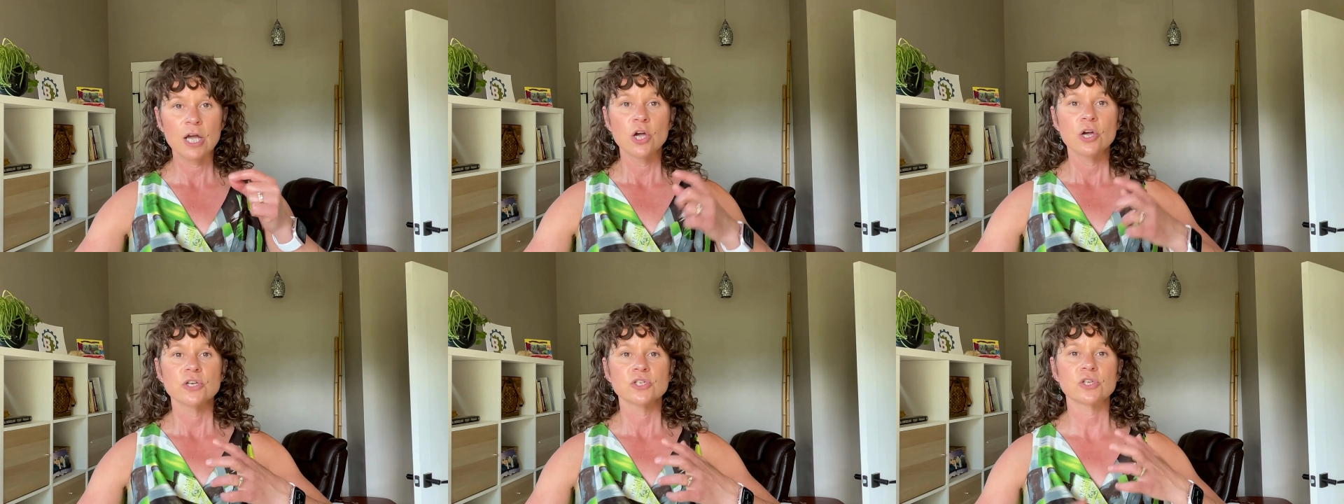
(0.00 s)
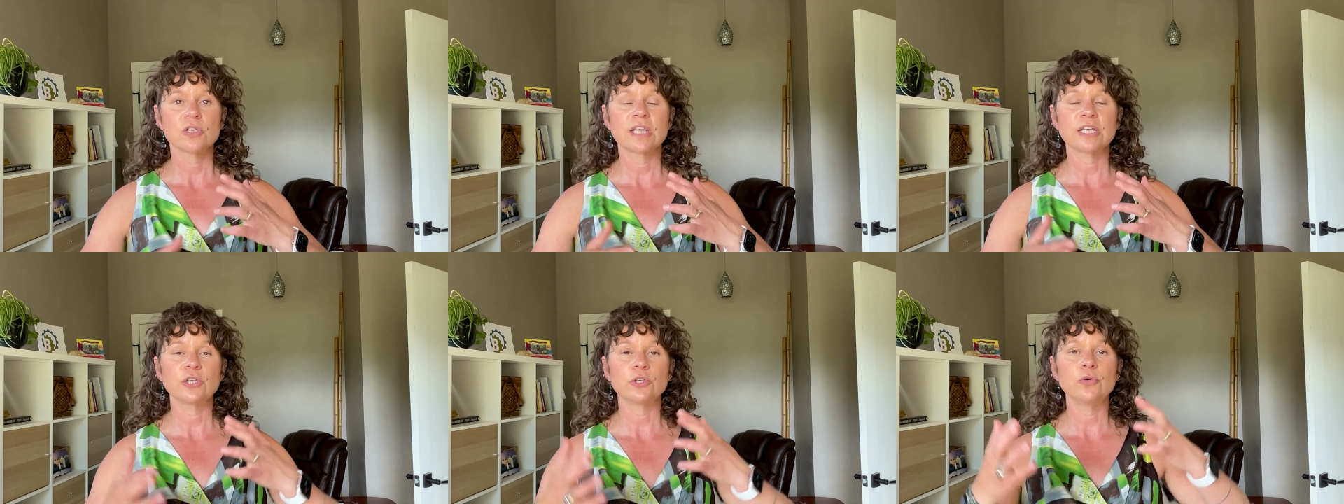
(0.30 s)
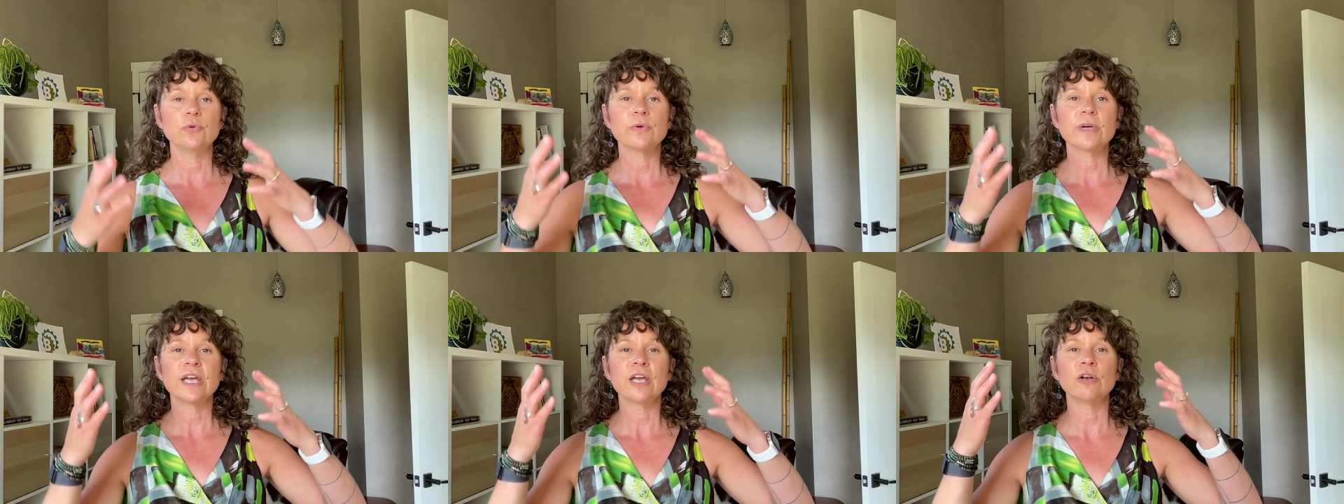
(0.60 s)
so that
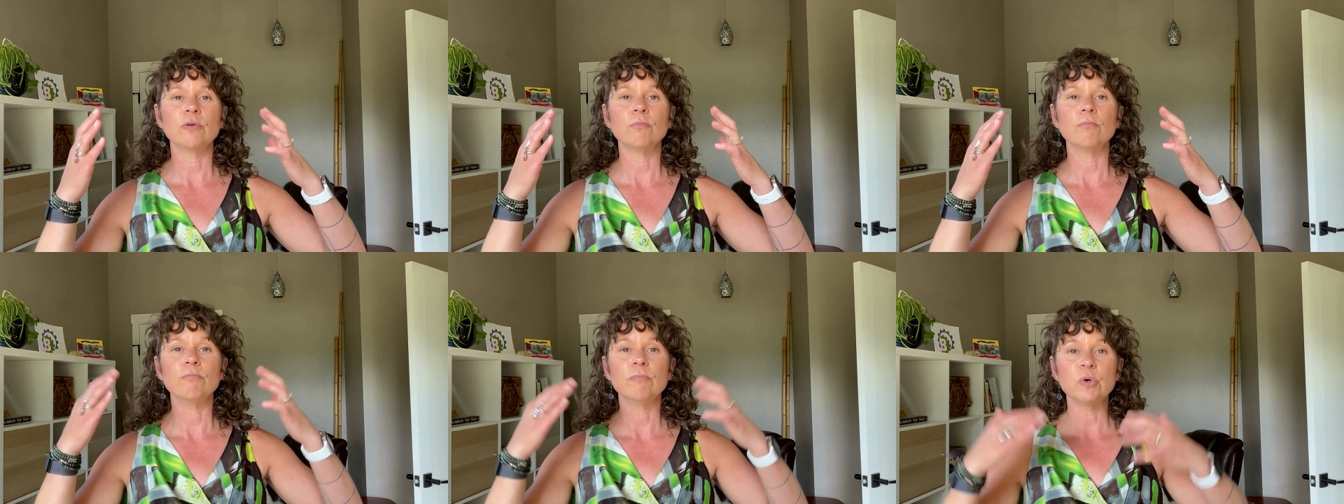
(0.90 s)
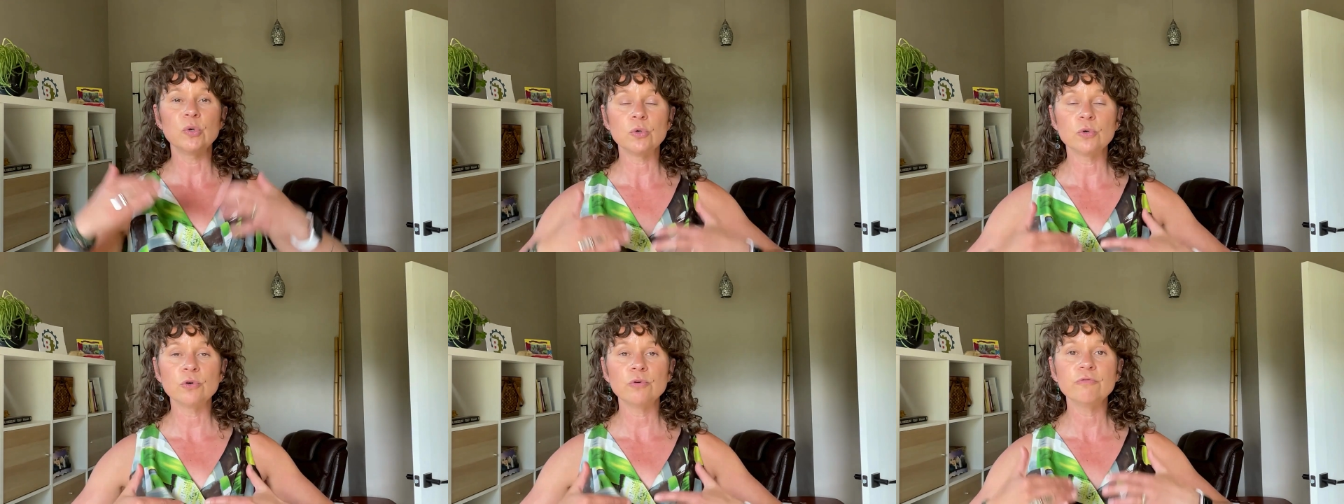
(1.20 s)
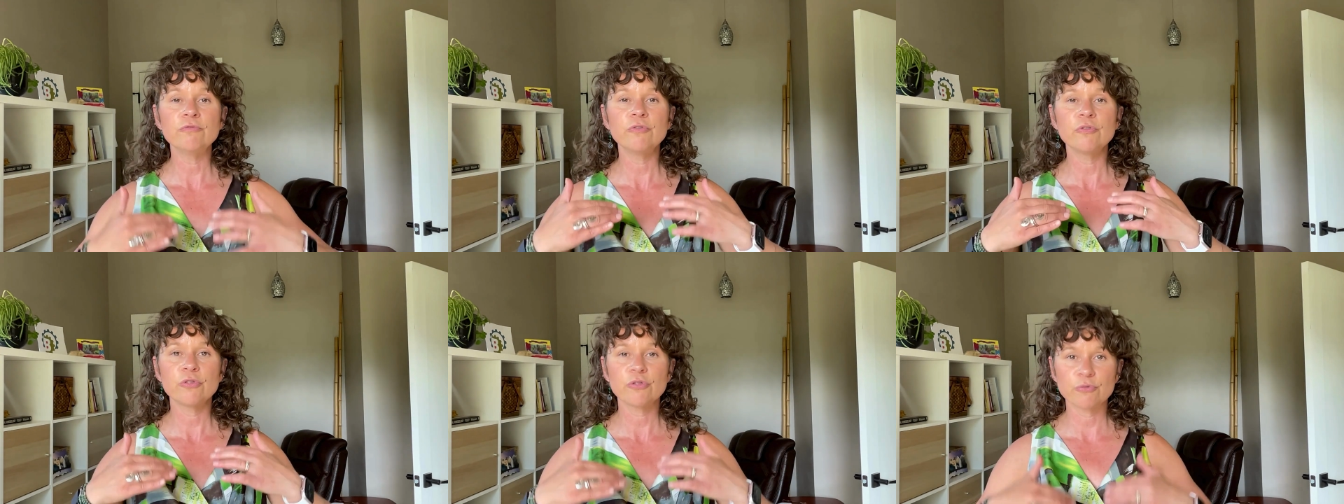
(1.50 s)
you can
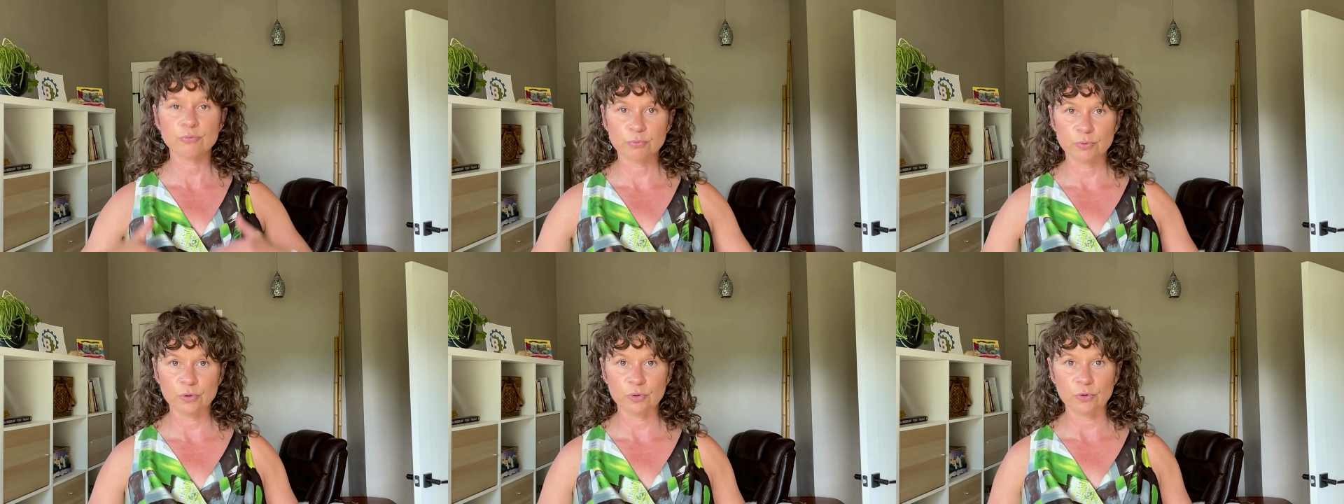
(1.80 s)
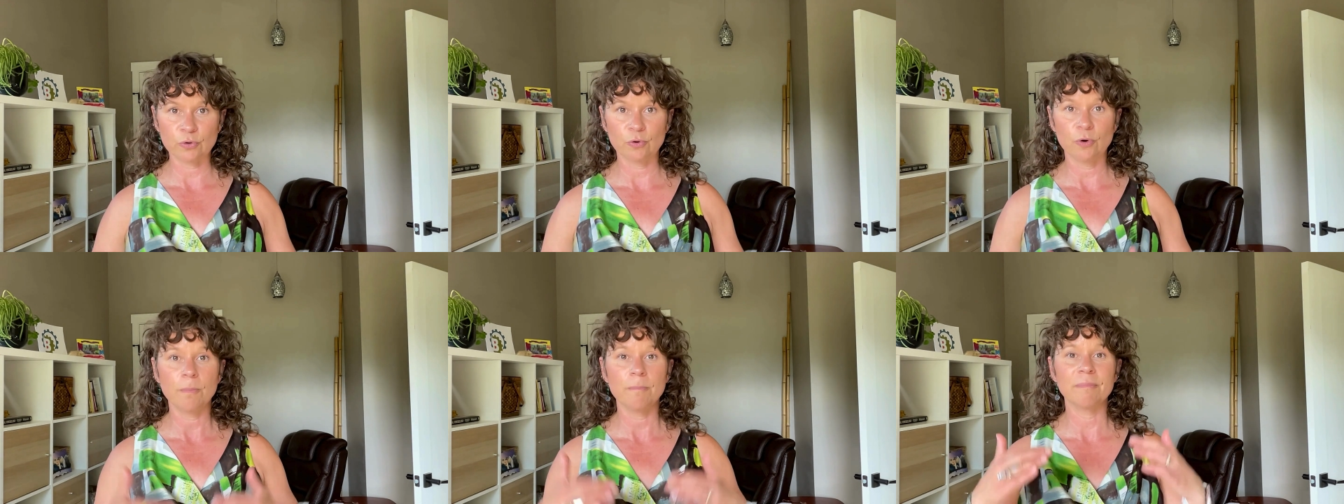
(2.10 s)
move through,